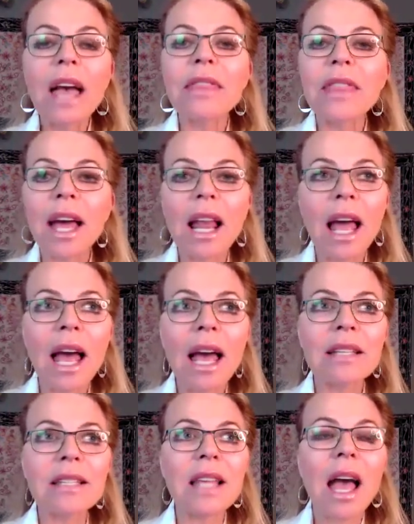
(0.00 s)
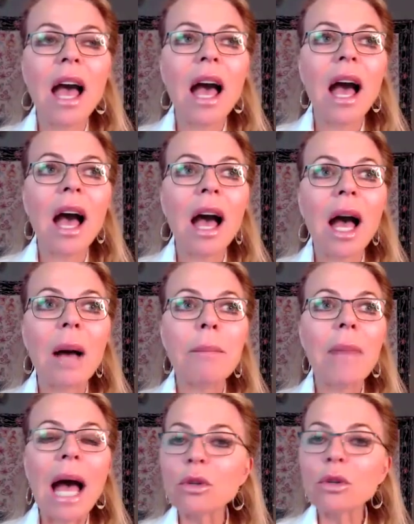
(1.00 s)
that has
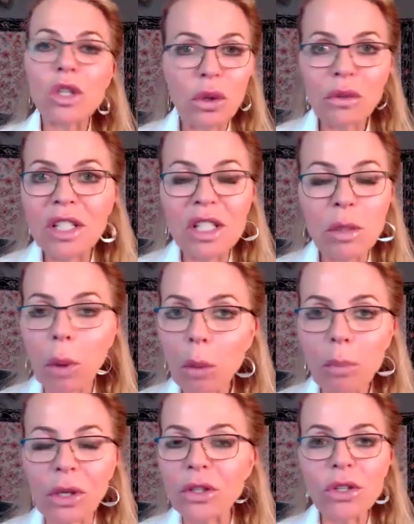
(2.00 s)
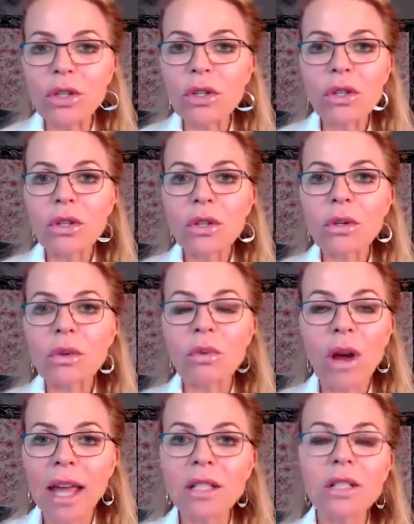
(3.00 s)
outserved its purpose,
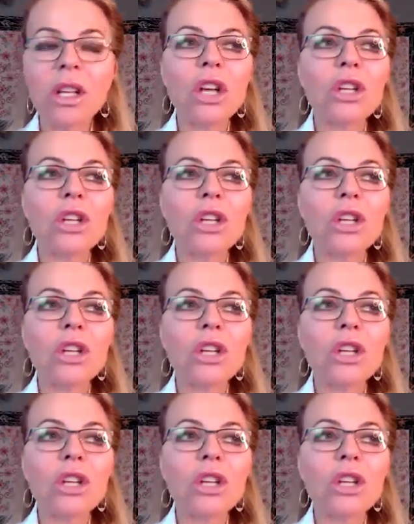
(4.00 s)
right?